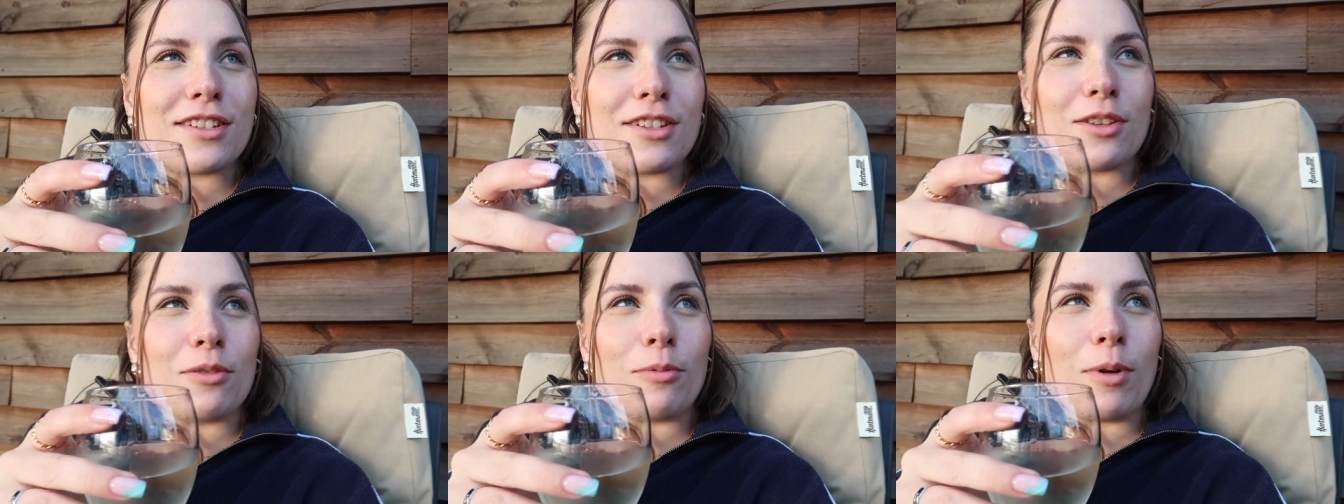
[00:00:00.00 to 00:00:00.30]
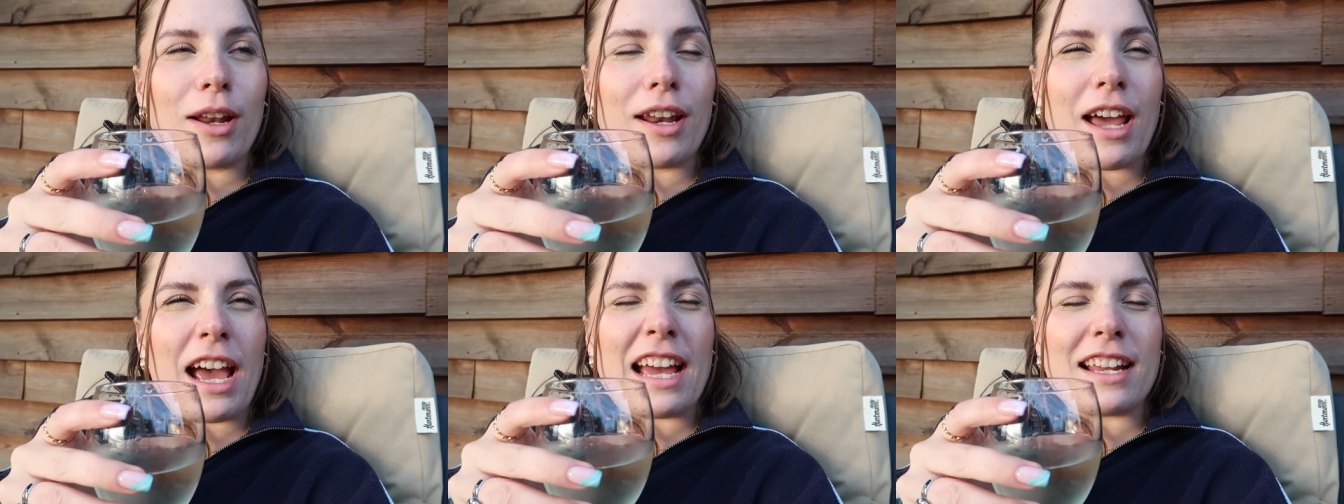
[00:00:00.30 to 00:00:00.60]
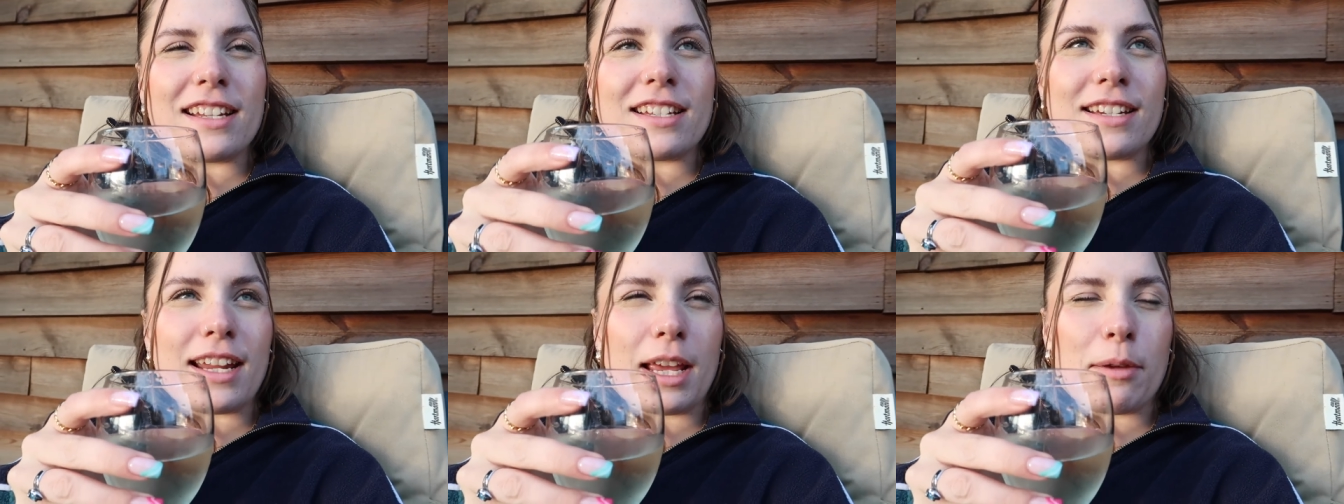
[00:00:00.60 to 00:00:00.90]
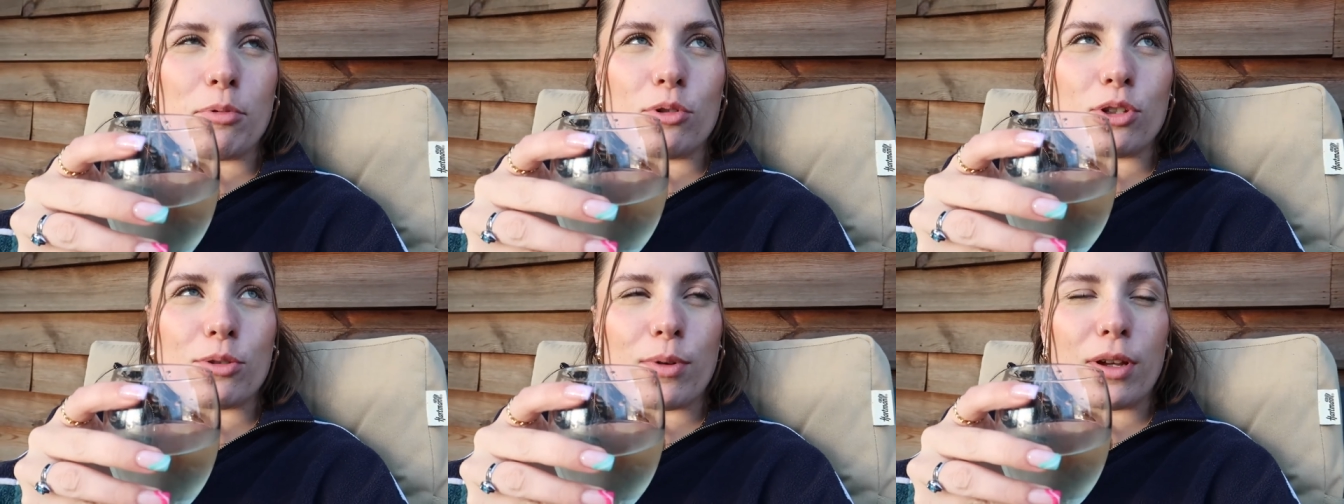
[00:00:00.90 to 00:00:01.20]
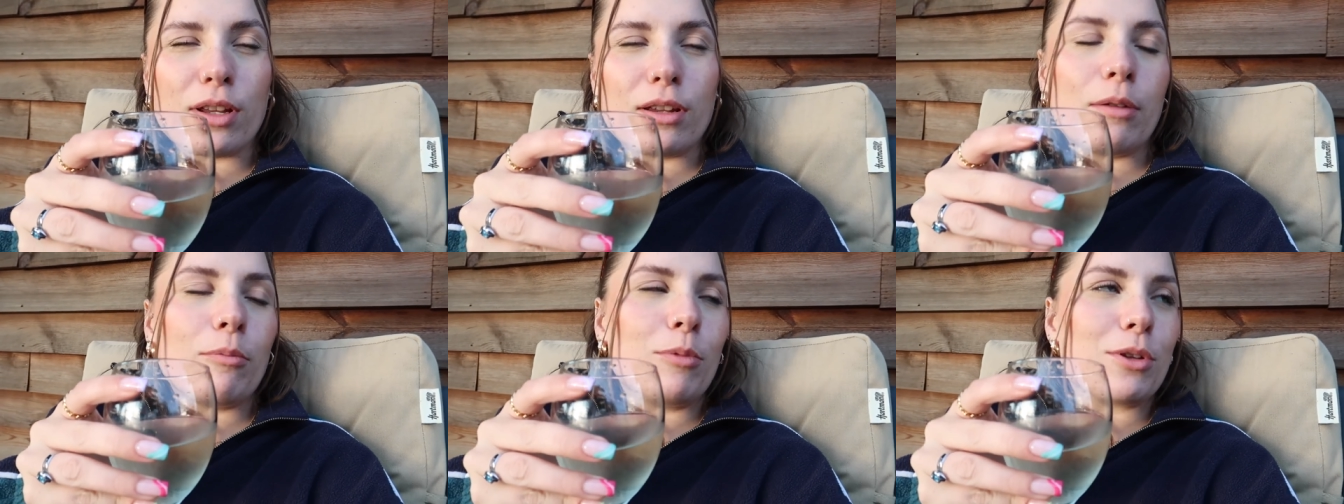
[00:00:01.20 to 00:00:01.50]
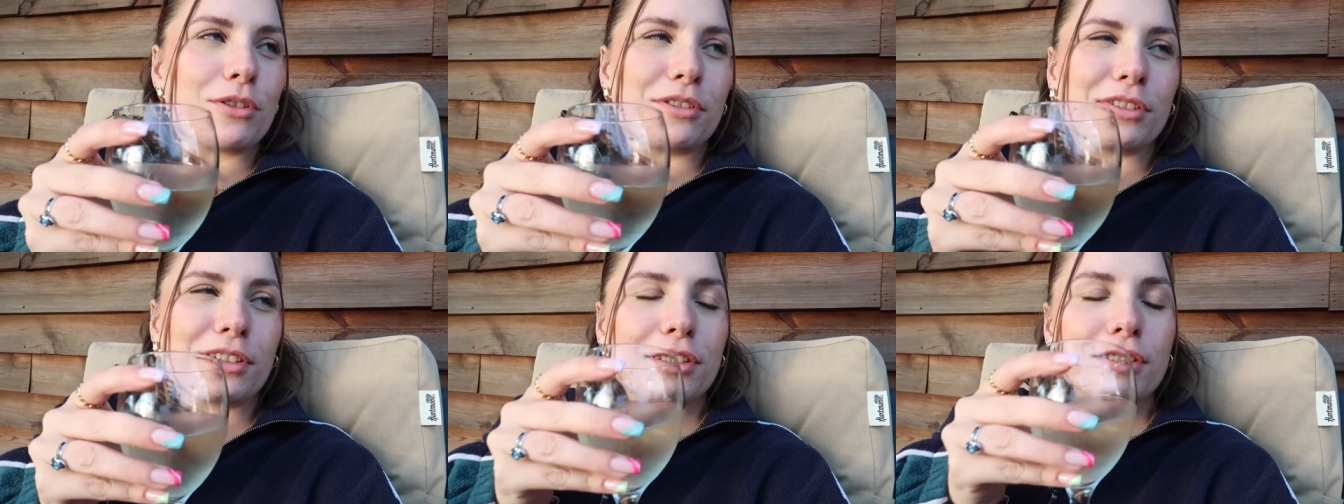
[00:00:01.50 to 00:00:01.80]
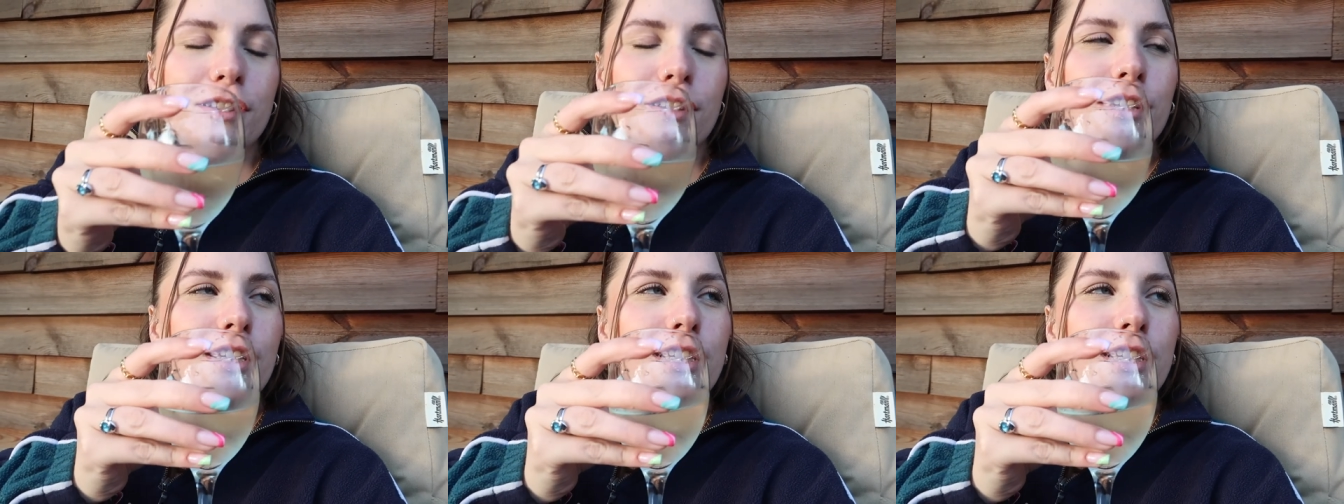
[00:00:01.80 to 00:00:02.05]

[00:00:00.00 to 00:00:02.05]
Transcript: to the one I had in Naples, but it wasn't.